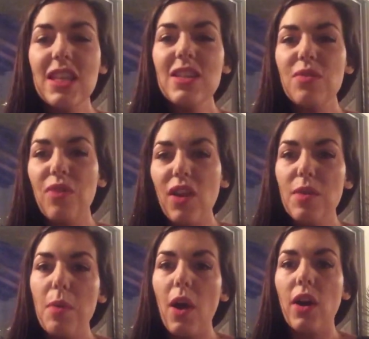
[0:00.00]
things
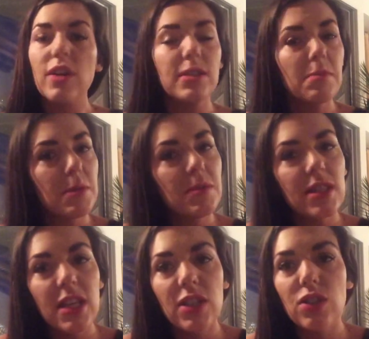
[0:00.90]
fall apart. Sometimes
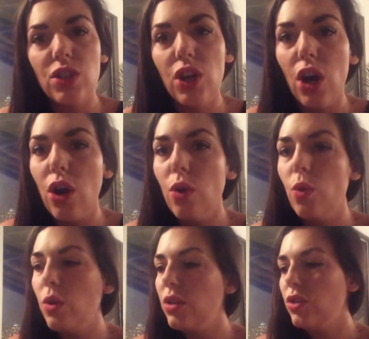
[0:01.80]
things
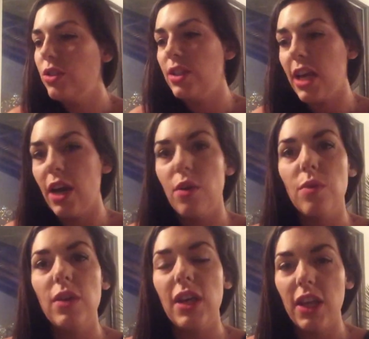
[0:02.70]
go
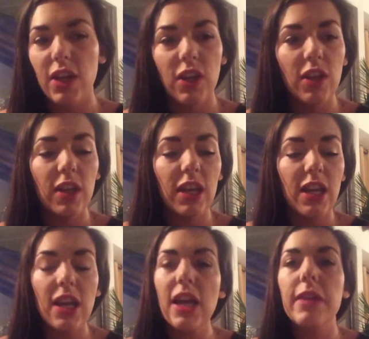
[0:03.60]
downhill
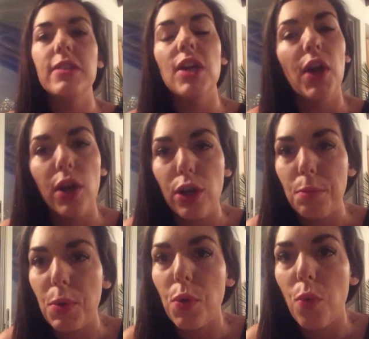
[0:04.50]
in a
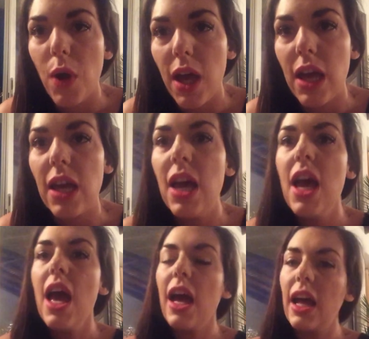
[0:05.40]
terrible way.
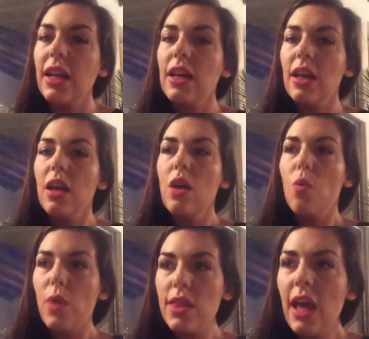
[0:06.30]
And
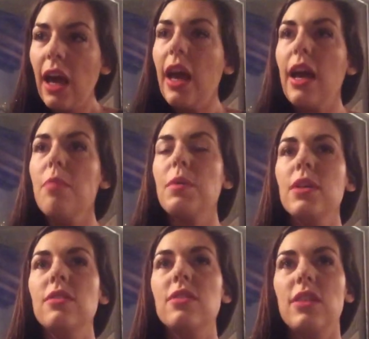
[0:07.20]
when that
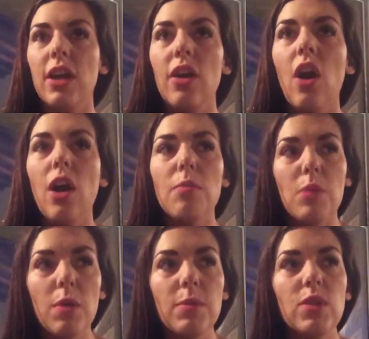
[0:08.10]
happens, there are
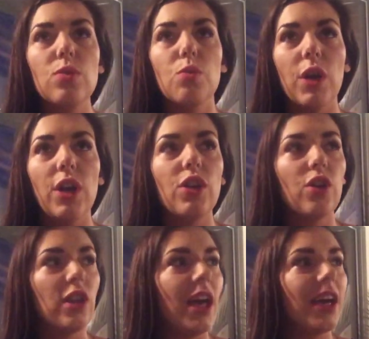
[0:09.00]
moments where
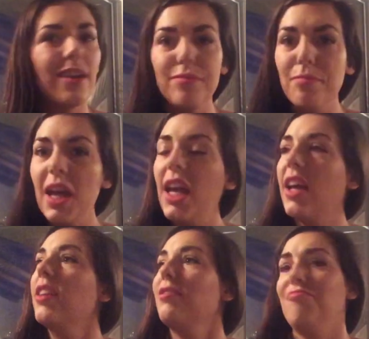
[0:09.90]
you're like, man,